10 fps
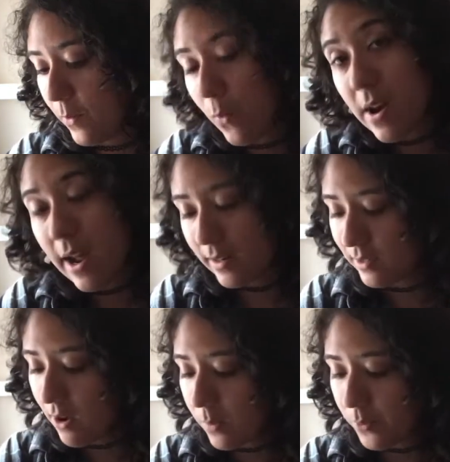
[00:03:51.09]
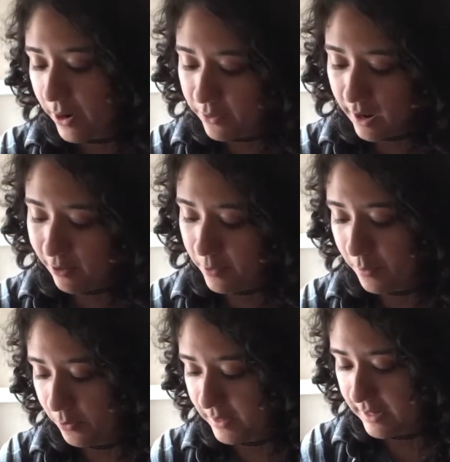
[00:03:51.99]
One had long brown hair and a
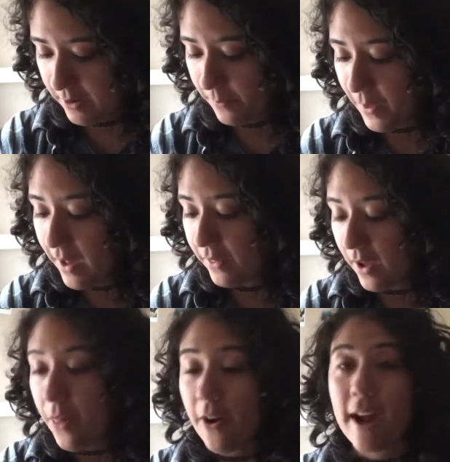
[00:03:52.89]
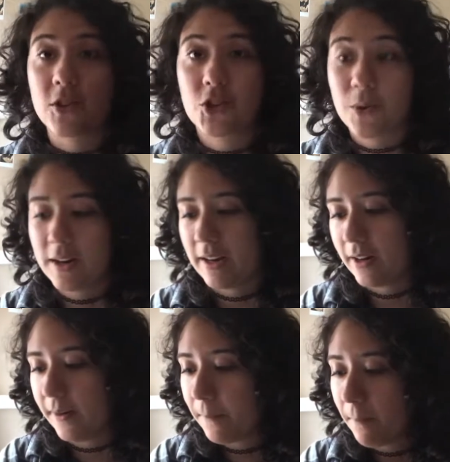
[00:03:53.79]
ponytail. The other had short
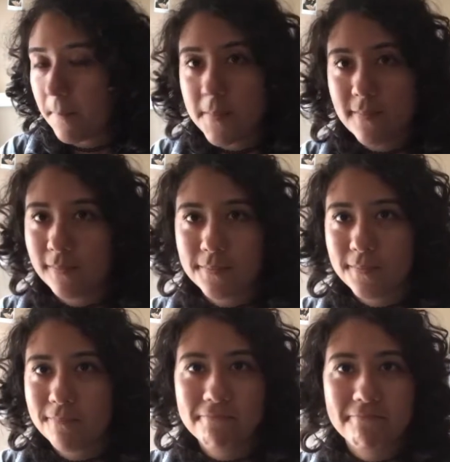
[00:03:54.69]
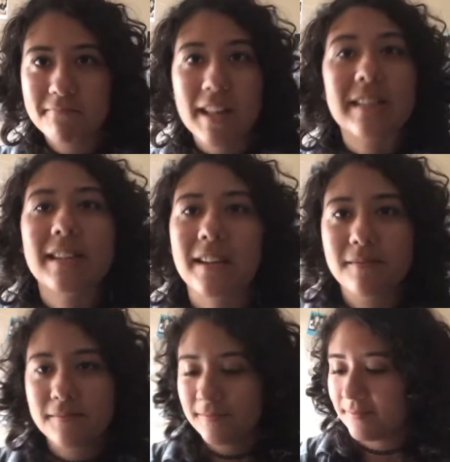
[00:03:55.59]
hair. That's it.
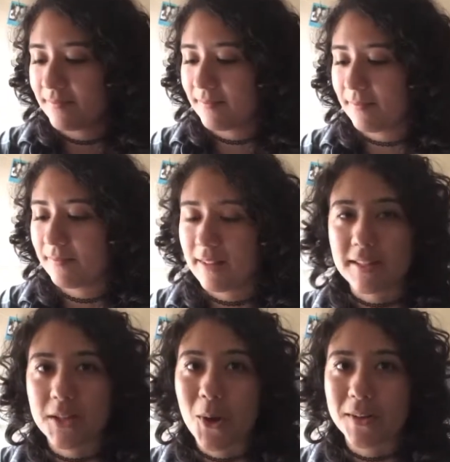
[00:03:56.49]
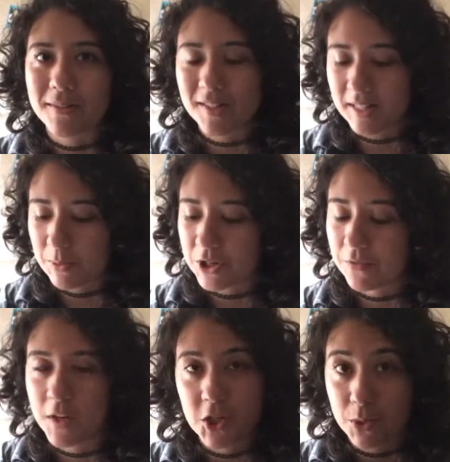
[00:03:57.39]
That's the only distinguishing
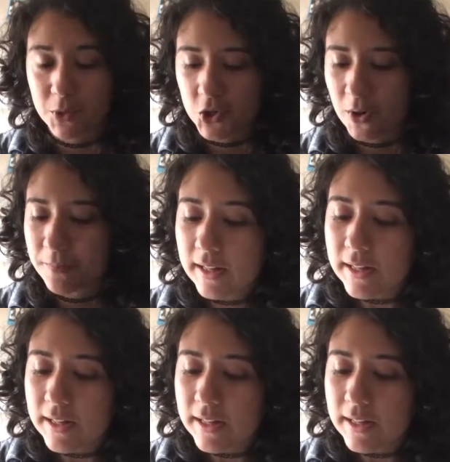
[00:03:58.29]
feature, was short.